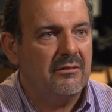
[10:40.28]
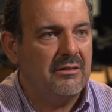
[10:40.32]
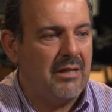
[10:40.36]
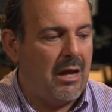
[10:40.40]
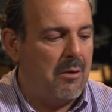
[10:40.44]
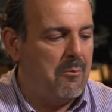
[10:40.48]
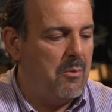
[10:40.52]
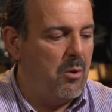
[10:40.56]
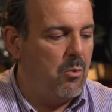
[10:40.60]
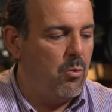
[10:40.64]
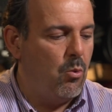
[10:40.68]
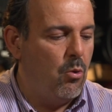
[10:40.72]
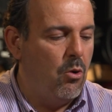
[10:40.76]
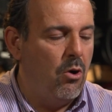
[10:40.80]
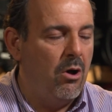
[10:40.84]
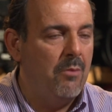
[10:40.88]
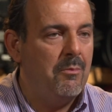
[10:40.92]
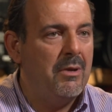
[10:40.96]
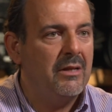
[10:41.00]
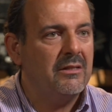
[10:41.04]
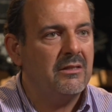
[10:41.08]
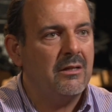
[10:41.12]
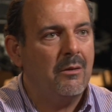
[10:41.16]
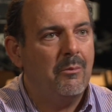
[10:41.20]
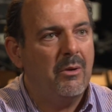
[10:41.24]
Some are
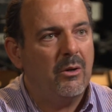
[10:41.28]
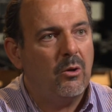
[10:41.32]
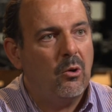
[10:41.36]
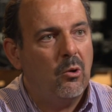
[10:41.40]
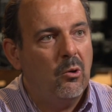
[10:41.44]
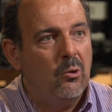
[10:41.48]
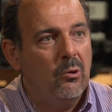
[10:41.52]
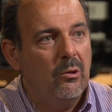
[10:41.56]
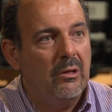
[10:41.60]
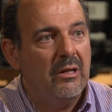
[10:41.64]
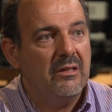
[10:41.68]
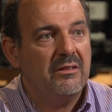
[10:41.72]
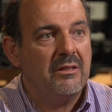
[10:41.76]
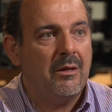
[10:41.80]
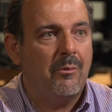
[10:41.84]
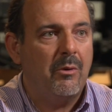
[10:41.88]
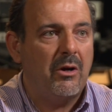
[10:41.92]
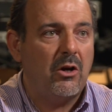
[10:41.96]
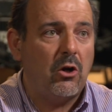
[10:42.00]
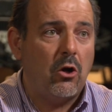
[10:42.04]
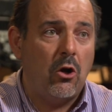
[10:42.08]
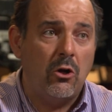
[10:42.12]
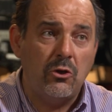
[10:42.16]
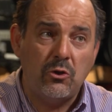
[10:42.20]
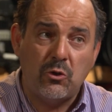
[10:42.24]
warmer, some are cooler, some
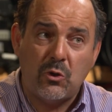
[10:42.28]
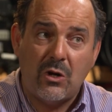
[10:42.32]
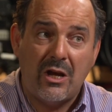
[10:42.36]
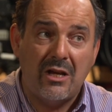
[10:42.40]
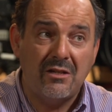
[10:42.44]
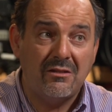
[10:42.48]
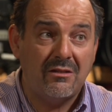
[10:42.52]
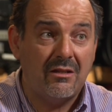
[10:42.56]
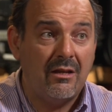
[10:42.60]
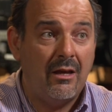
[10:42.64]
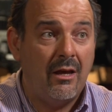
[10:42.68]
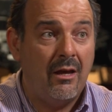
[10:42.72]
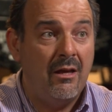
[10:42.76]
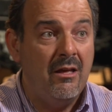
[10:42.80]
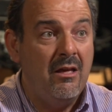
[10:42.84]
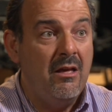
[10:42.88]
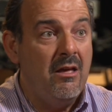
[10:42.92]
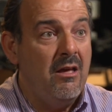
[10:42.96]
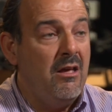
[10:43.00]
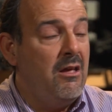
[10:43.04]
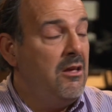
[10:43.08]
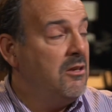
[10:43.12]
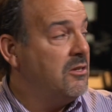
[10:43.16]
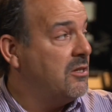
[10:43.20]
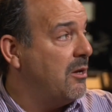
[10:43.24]
are contrast. Yeah.
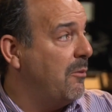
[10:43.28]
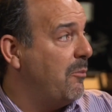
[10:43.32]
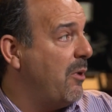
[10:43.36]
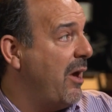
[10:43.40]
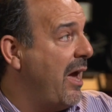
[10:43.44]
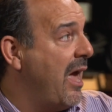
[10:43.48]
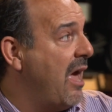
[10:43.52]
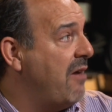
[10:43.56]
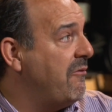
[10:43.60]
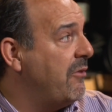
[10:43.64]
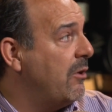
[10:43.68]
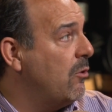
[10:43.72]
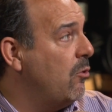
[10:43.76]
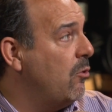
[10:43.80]
So by having